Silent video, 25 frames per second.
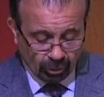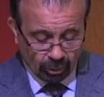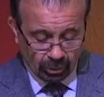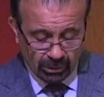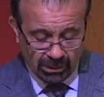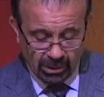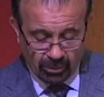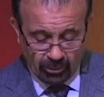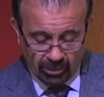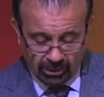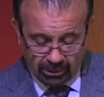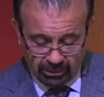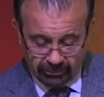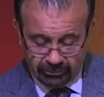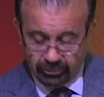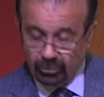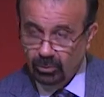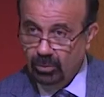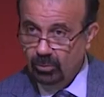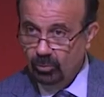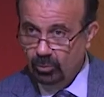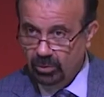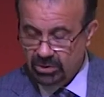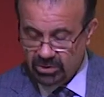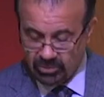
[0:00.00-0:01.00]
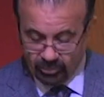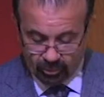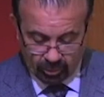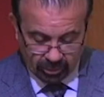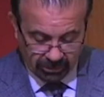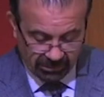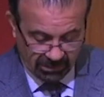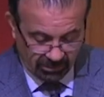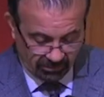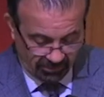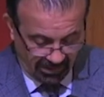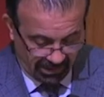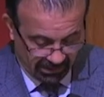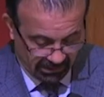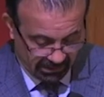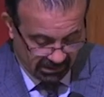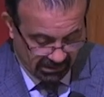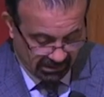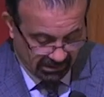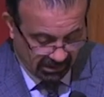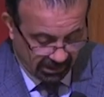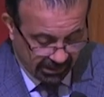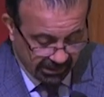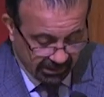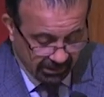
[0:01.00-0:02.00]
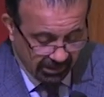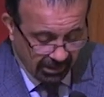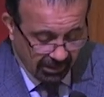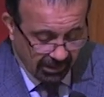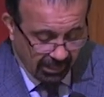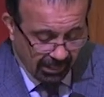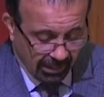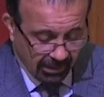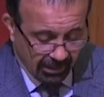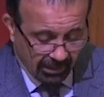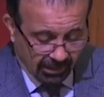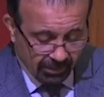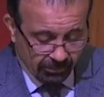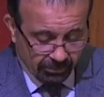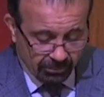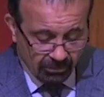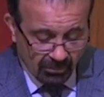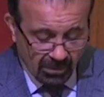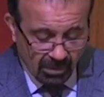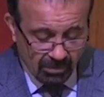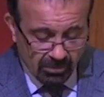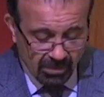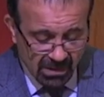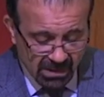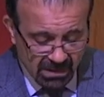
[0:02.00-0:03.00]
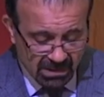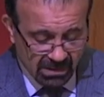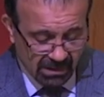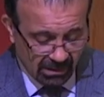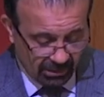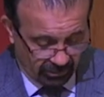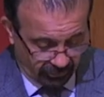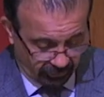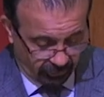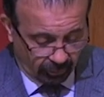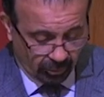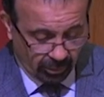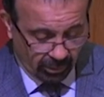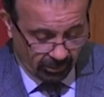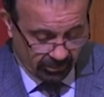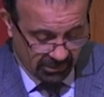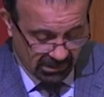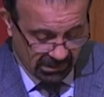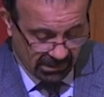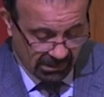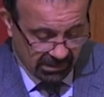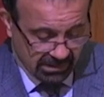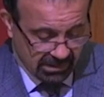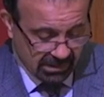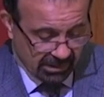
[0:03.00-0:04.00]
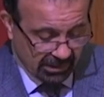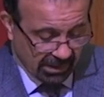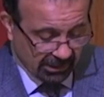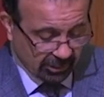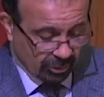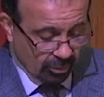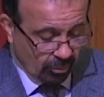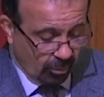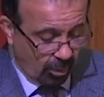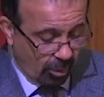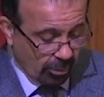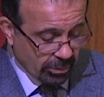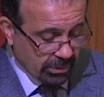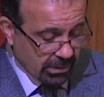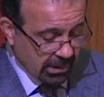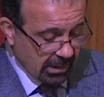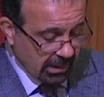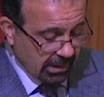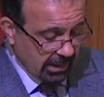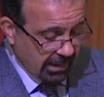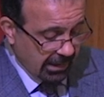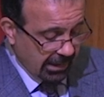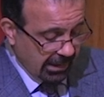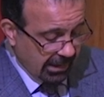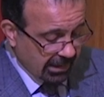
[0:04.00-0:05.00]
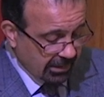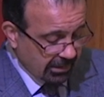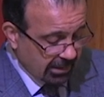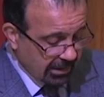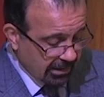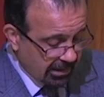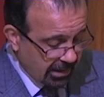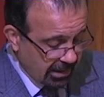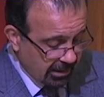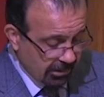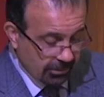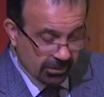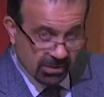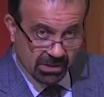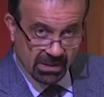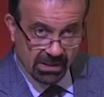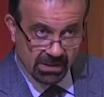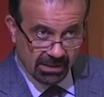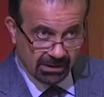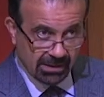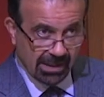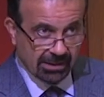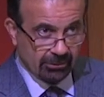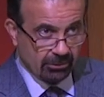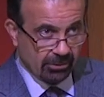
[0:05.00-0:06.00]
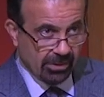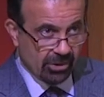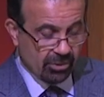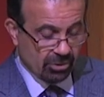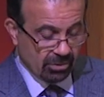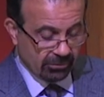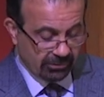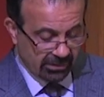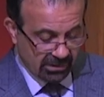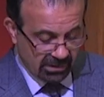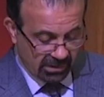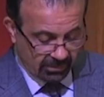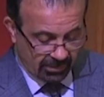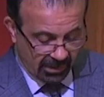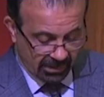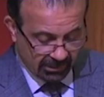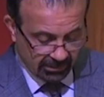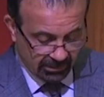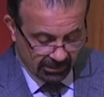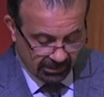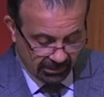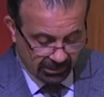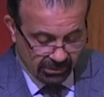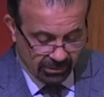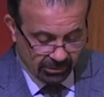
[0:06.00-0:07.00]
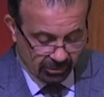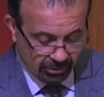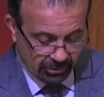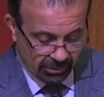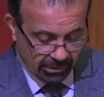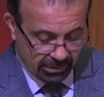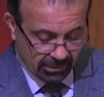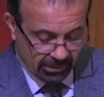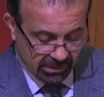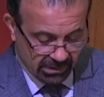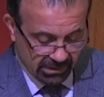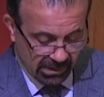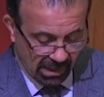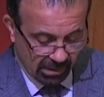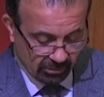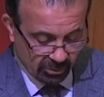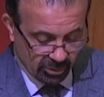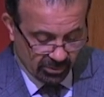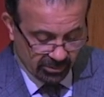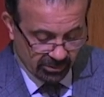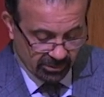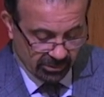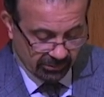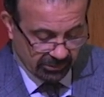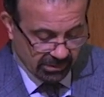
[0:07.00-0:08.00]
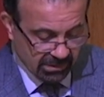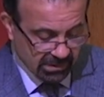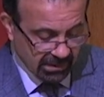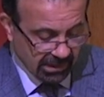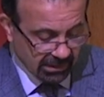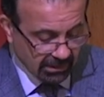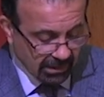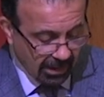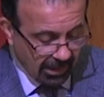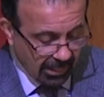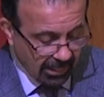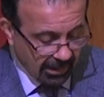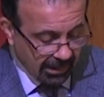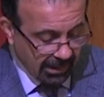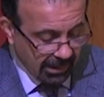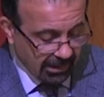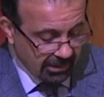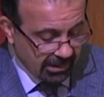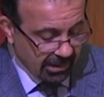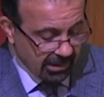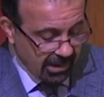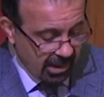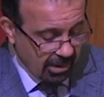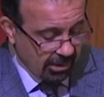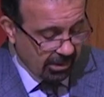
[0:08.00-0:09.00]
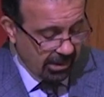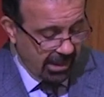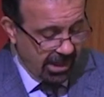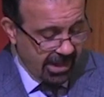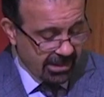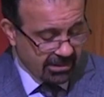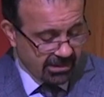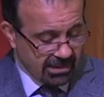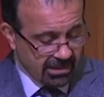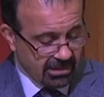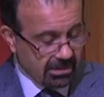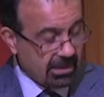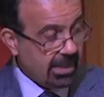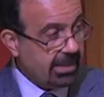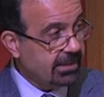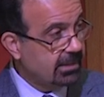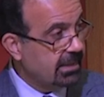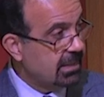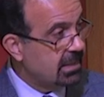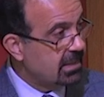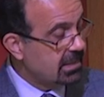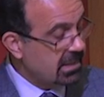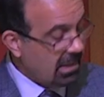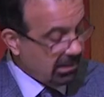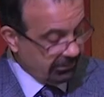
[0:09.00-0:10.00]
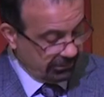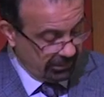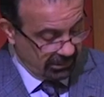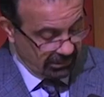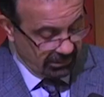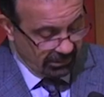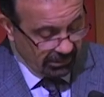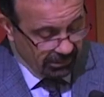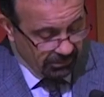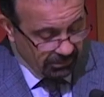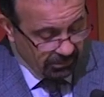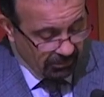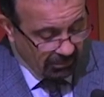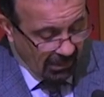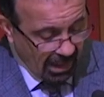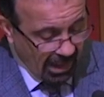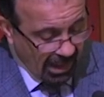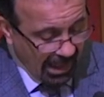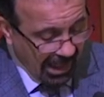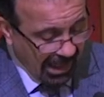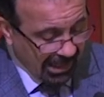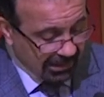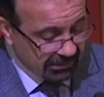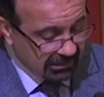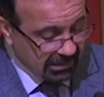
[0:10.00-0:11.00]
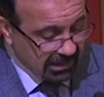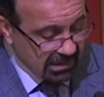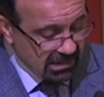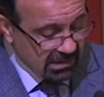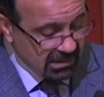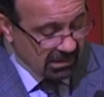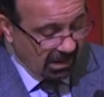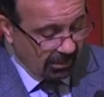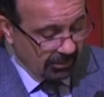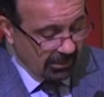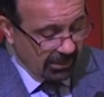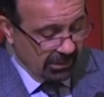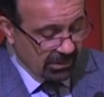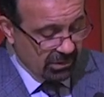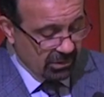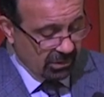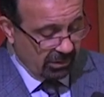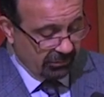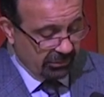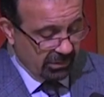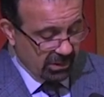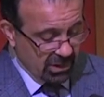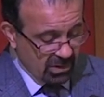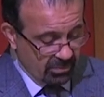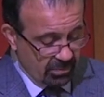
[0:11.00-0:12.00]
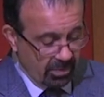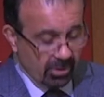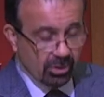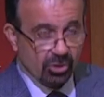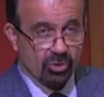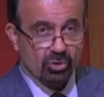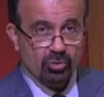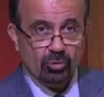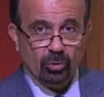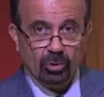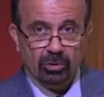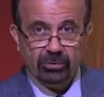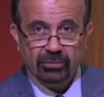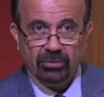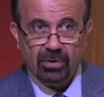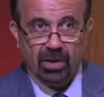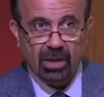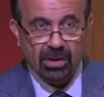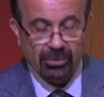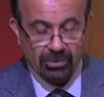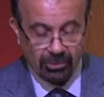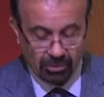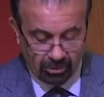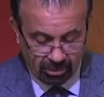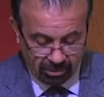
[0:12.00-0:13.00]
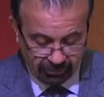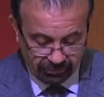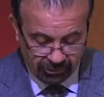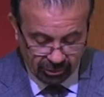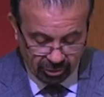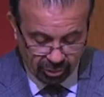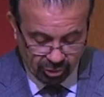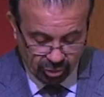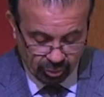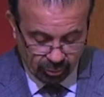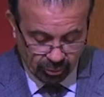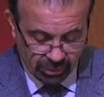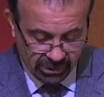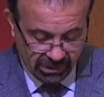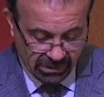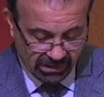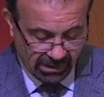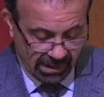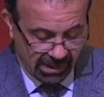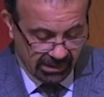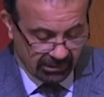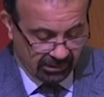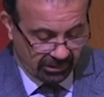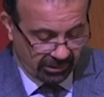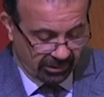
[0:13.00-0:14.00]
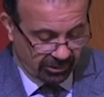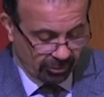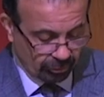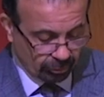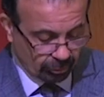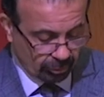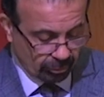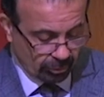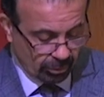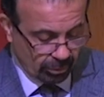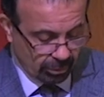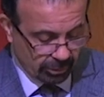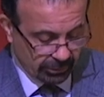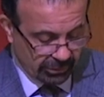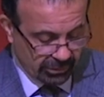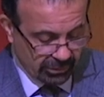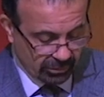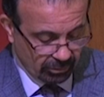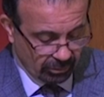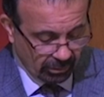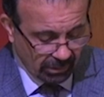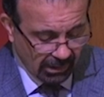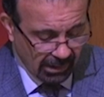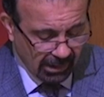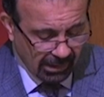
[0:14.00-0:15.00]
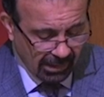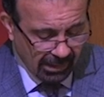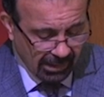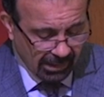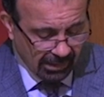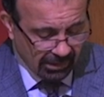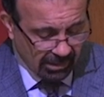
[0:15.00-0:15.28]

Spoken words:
and only one of whom was born in Palestine, misinforms us that, quote, in the year, this is the Declaration of Independence, or the establishment of the state, in the year 1897, at the summons of the spiritual father of the Jewish state, Theodor Herzl,